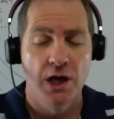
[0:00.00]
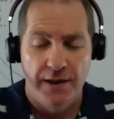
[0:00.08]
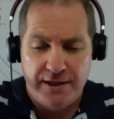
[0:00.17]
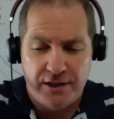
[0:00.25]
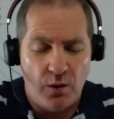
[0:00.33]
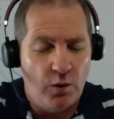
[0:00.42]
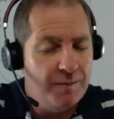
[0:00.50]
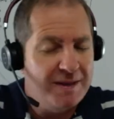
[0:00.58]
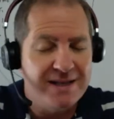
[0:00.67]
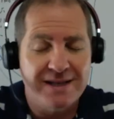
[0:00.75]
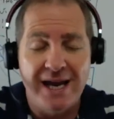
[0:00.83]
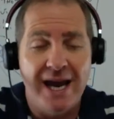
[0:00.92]
they don't want to be
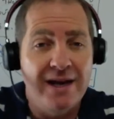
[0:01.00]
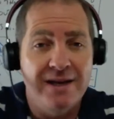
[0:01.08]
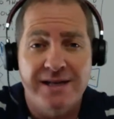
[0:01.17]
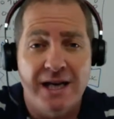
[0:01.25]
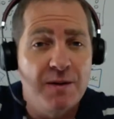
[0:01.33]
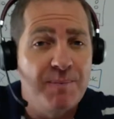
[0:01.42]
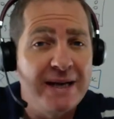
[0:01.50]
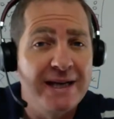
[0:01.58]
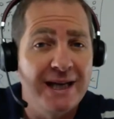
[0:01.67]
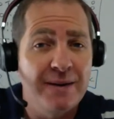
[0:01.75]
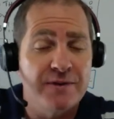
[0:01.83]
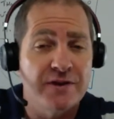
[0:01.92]
scared and take the big
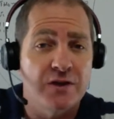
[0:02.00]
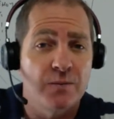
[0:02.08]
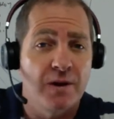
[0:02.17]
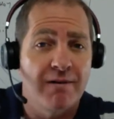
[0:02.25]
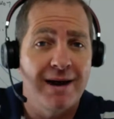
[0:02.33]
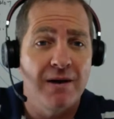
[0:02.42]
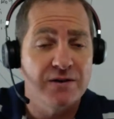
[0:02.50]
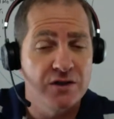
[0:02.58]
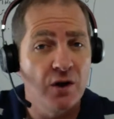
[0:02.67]
leap to somewhere else,